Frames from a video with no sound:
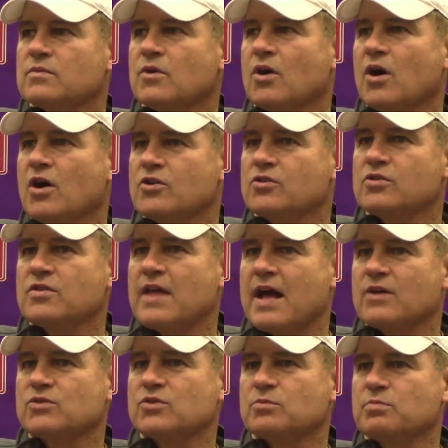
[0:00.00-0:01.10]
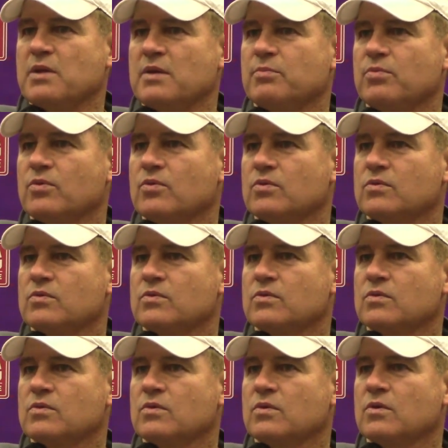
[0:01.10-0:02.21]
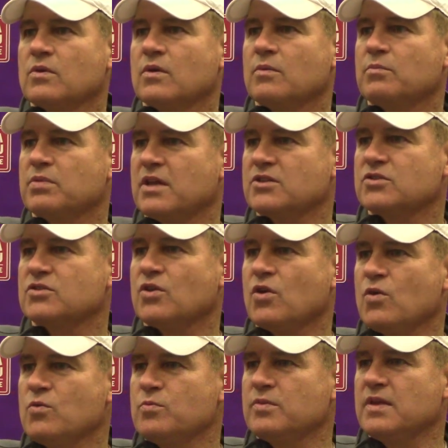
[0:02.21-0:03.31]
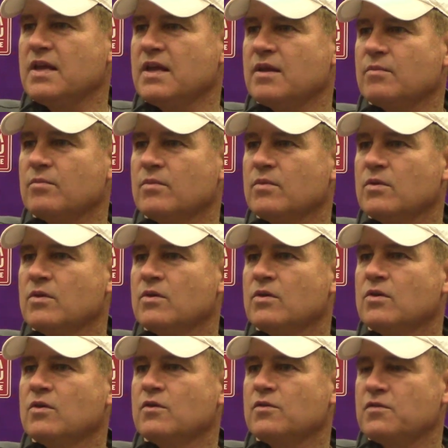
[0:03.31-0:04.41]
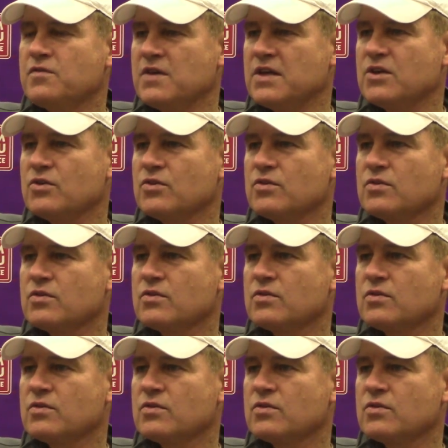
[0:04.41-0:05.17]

100,000 people plus the home team figure